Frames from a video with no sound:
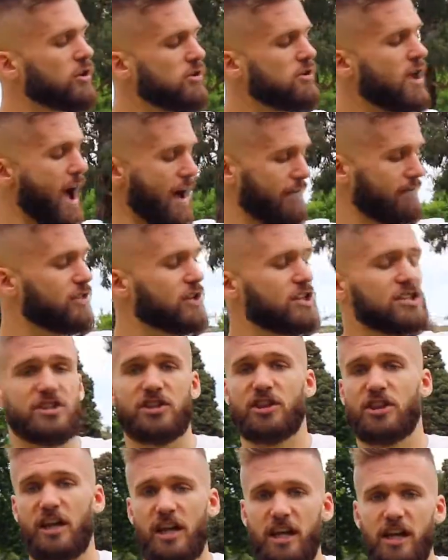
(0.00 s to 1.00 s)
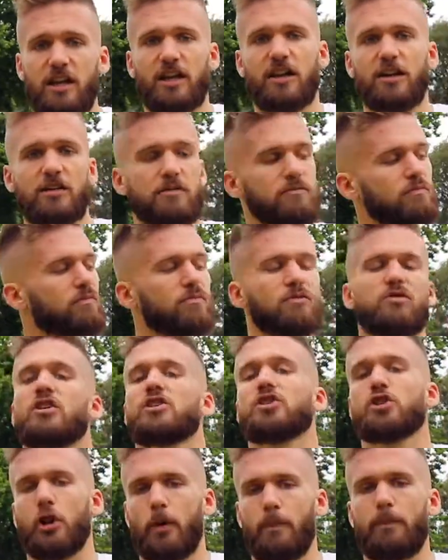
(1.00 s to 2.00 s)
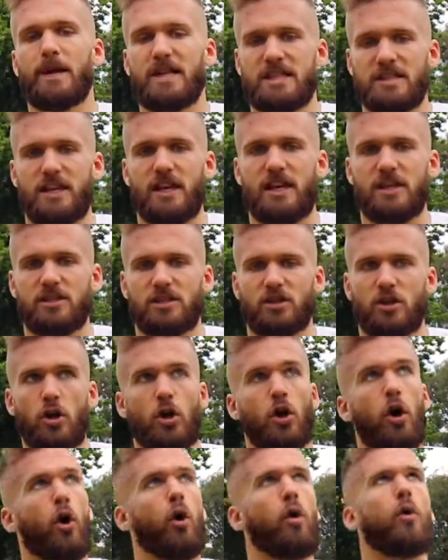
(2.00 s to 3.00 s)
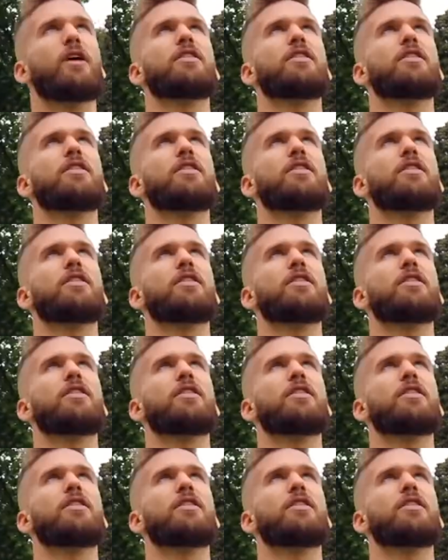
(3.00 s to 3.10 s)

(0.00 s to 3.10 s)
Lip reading: you have this thing that's your business, or